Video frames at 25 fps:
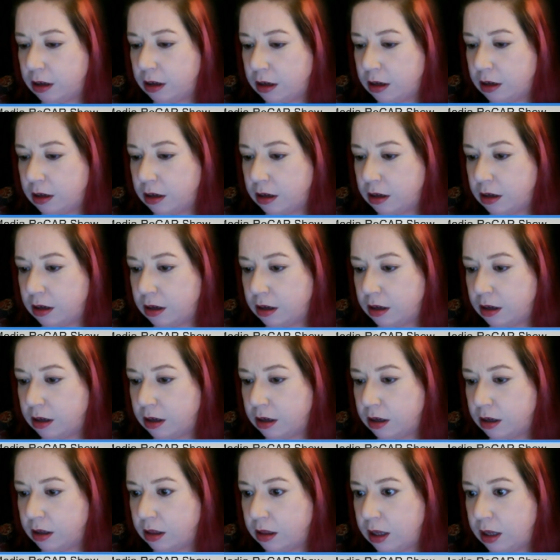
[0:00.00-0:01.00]

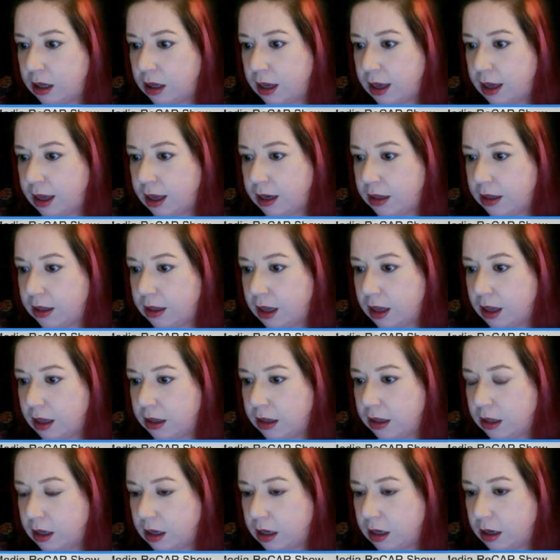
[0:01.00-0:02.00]
I think I added that
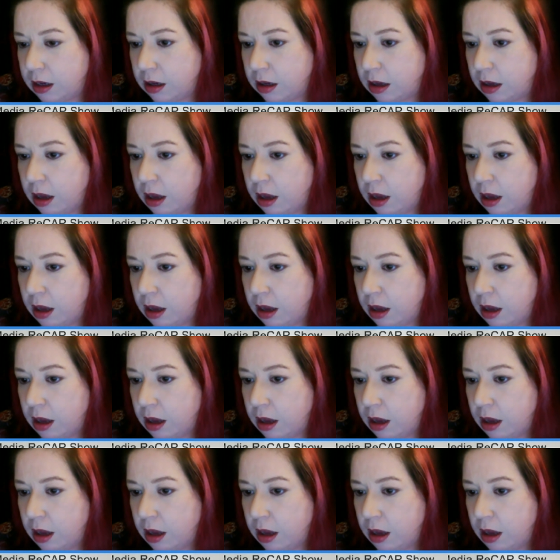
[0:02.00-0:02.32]
link.